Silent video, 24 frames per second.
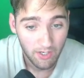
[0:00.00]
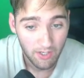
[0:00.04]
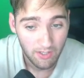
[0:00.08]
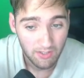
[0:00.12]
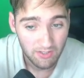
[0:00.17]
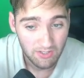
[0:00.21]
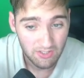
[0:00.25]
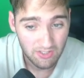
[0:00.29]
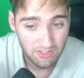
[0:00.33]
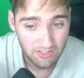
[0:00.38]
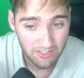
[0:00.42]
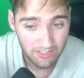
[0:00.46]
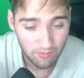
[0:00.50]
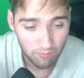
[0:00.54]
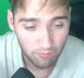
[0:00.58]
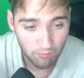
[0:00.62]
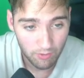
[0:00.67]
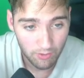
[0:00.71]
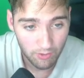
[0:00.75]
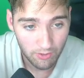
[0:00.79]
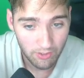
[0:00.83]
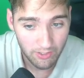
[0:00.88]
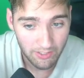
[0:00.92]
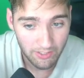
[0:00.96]
see
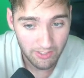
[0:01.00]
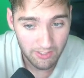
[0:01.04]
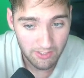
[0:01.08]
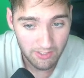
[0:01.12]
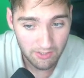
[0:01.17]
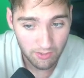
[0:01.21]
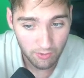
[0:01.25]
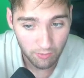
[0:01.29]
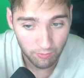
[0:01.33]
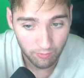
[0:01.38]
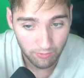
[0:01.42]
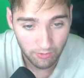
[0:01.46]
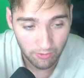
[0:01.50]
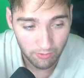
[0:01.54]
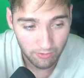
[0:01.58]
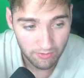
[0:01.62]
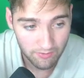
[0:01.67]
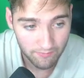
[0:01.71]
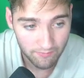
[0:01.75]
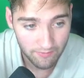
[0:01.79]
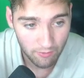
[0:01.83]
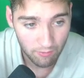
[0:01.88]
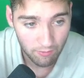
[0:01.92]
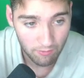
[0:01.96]
where is
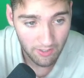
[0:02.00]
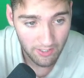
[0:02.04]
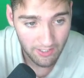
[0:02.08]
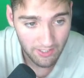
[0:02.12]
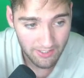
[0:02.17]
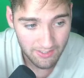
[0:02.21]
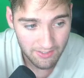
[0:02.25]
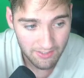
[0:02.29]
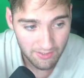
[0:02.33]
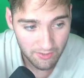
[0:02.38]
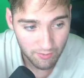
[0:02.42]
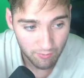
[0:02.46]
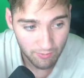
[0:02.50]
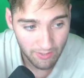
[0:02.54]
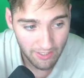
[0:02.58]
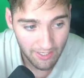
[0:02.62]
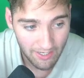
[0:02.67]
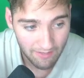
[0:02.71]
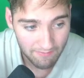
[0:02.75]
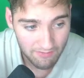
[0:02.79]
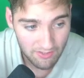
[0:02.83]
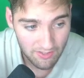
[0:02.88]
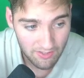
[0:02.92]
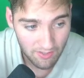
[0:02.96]
relative equal highs, do we
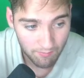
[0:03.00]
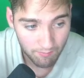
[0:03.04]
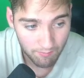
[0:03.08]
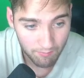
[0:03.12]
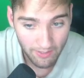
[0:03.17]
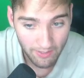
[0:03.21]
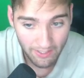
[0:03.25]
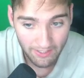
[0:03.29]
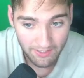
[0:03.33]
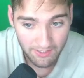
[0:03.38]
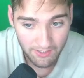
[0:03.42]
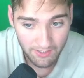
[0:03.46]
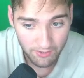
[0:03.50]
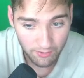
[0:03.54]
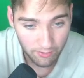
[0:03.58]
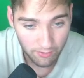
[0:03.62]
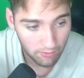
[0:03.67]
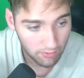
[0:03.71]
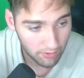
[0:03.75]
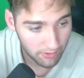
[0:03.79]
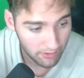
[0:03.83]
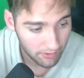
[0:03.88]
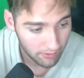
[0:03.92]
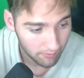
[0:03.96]
have some back here?
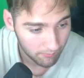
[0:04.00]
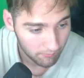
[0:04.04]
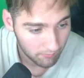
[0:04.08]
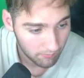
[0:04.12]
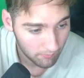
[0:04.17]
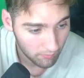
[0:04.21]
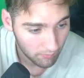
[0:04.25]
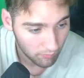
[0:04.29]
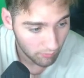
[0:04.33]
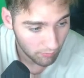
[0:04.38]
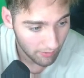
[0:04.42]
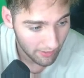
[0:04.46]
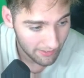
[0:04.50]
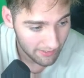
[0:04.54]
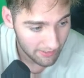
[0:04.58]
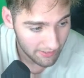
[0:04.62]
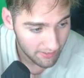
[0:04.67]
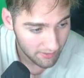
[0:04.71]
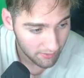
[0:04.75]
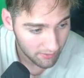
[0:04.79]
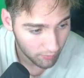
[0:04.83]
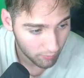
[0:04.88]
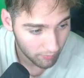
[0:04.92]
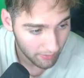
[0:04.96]
Look at right
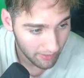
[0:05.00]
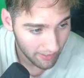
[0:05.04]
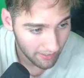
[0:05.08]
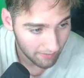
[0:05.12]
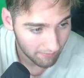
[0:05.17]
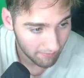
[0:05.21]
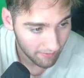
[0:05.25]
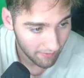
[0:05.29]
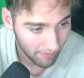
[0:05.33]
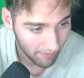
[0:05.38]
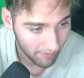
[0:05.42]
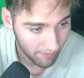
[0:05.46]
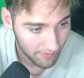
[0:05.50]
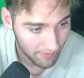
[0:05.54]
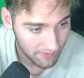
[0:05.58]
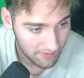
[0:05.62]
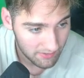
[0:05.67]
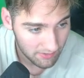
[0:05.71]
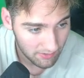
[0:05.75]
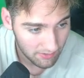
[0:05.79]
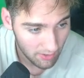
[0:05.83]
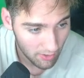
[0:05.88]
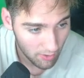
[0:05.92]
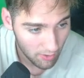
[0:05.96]
here, we have
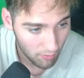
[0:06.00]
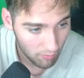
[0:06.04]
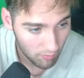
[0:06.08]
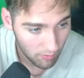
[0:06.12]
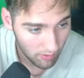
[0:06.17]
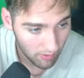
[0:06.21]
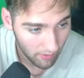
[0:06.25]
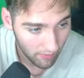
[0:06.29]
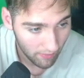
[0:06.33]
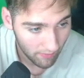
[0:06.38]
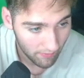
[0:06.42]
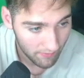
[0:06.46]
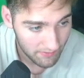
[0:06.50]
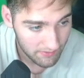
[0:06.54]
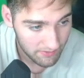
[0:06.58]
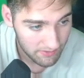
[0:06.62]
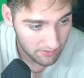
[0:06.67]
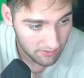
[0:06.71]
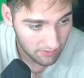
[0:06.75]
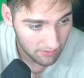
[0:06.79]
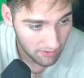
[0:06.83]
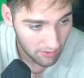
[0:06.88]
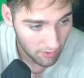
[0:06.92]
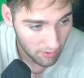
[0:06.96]
this low
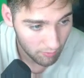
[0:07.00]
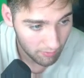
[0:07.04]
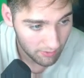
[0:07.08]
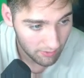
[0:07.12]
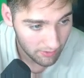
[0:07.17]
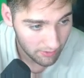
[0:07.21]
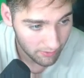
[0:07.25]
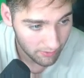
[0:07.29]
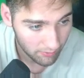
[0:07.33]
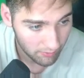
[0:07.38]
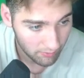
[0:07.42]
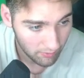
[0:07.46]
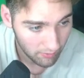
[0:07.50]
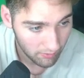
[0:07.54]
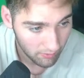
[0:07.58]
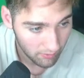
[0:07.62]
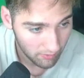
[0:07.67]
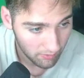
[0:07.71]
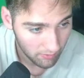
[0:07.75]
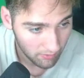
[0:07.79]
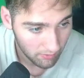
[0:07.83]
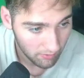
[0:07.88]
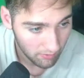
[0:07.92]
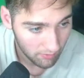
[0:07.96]
here.
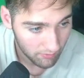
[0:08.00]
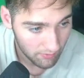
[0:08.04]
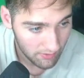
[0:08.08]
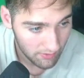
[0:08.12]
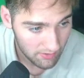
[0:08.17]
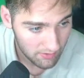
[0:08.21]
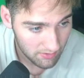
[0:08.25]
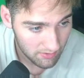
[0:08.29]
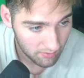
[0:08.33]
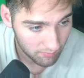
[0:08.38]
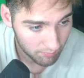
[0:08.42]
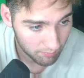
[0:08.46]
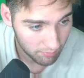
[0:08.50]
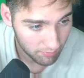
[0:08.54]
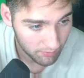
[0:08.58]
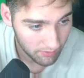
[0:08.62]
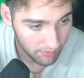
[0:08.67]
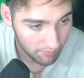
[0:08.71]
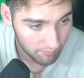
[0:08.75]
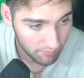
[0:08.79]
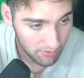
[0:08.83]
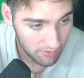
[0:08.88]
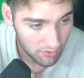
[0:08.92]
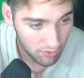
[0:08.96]
These are
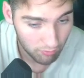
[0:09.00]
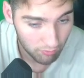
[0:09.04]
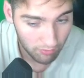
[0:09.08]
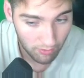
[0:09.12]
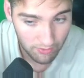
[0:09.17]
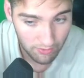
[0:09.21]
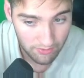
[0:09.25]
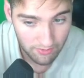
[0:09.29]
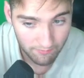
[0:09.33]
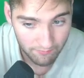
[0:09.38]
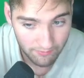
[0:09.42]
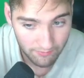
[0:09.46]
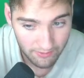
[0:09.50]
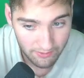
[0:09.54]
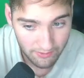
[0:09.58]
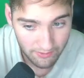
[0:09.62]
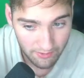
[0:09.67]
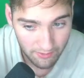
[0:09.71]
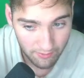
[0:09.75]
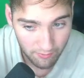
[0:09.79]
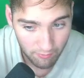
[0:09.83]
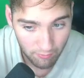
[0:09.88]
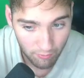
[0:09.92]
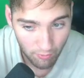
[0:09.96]
pretty much relatively
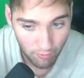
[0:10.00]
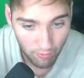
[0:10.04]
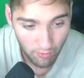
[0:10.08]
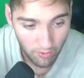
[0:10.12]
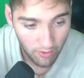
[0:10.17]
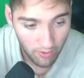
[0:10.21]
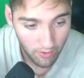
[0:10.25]
equal,